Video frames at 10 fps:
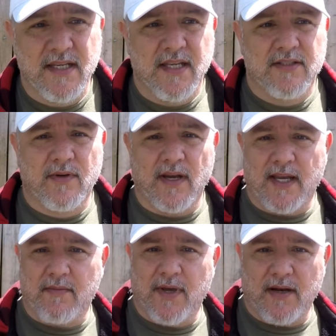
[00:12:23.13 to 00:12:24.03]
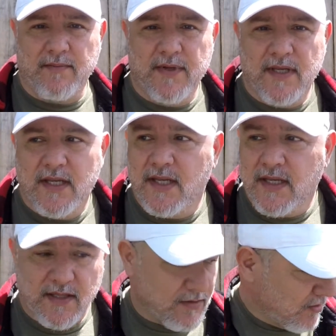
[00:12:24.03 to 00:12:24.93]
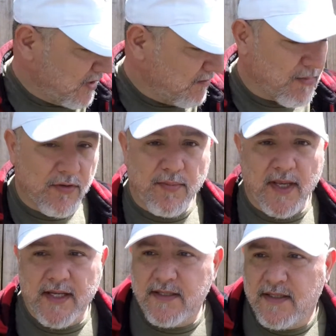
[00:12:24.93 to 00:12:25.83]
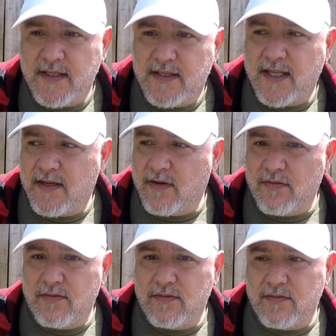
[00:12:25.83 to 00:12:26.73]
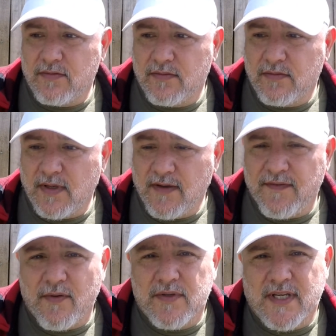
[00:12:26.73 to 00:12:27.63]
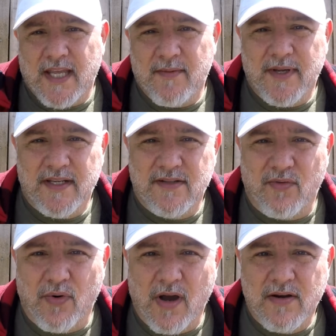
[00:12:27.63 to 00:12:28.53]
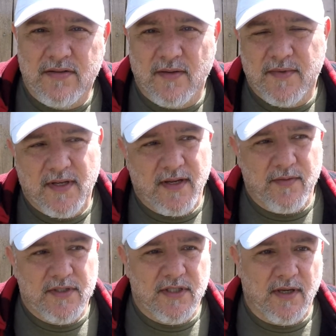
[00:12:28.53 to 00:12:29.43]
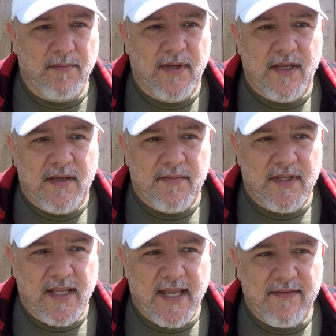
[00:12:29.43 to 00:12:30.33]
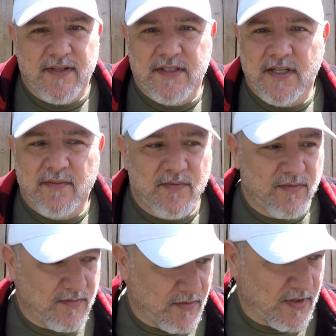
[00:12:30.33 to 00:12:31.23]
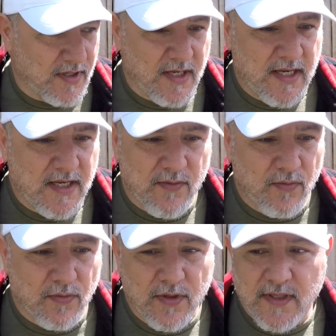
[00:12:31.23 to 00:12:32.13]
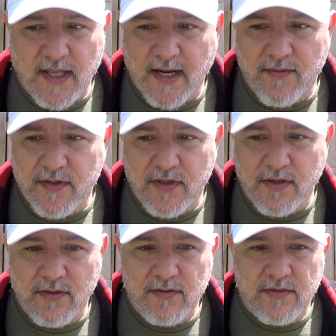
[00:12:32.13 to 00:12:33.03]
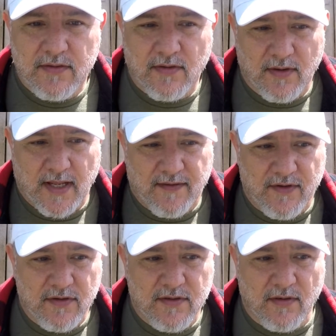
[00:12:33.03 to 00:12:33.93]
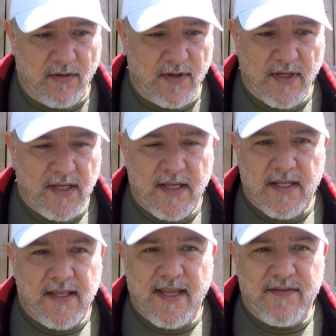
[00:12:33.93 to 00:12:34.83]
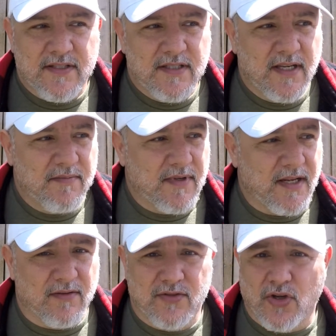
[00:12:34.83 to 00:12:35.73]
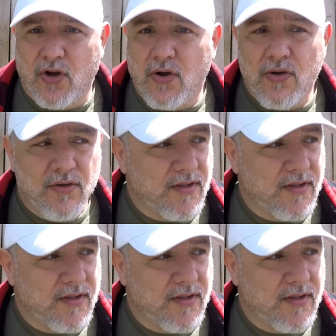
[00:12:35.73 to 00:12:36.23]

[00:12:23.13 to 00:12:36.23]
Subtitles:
That's what I like about them. Both blades, they don't. If I was to hit them against a rock or something, they would chip, but they haven't chipped on any wood that I would use or that I've used it on. They haven't chipped. They don't dull.